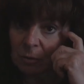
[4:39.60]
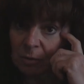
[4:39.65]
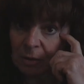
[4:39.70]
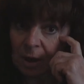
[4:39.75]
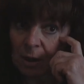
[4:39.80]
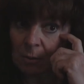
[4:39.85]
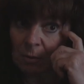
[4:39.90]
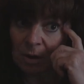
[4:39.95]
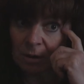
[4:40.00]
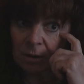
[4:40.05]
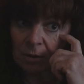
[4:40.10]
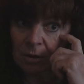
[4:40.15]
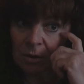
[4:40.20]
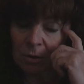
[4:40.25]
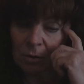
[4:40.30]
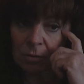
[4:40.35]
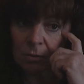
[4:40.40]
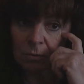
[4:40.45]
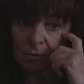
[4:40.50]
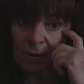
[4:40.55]
when I want to
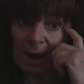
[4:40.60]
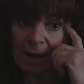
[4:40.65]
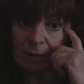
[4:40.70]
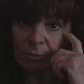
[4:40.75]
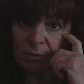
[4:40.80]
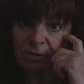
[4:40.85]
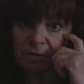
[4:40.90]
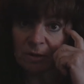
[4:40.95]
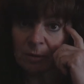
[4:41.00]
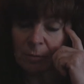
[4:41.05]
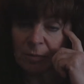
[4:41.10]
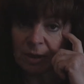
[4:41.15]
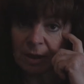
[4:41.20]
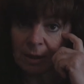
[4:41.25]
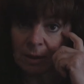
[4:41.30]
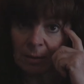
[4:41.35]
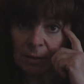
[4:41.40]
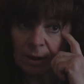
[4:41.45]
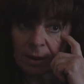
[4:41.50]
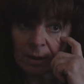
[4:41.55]
go ride with
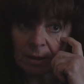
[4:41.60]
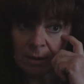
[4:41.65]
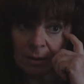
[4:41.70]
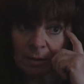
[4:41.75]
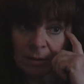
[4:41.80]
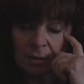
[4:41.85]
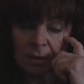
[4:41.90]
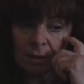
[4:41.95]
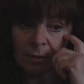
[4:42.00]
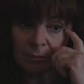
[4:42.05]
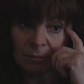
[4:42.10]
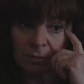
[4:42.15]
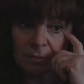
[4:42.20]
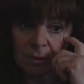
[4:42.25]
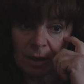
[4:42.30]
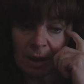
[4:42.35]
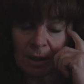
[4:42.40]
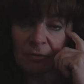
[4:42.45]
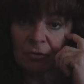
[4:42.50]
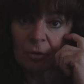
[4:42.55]
somebody and
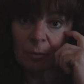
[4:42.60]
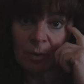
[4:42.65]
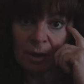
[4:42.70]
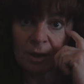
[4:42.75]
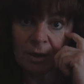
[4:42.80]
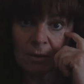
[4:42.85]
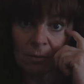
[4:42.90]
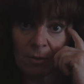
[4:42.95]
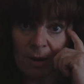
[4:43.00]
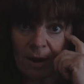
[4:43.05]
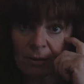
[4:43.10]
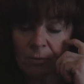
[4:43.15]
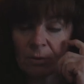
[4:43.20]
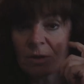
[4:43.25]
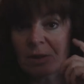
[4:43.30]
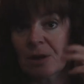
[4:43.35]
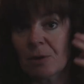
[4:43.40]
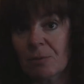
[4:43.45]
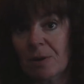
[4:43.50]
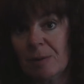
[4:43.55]
I have nobody to ride
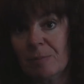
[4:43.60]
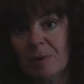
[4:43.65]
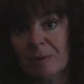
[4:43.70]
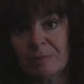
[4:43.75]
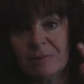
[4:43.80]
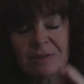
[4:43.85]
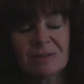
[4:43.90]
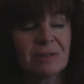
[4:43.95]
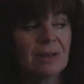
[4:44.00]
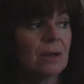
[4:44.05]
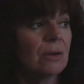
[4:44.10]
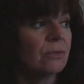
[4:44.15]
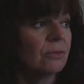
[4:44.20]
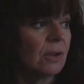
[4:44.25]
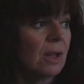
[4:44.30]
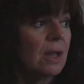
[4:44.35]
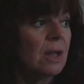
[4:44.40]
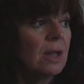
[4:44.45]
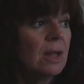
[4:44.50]
with. I ride by myself.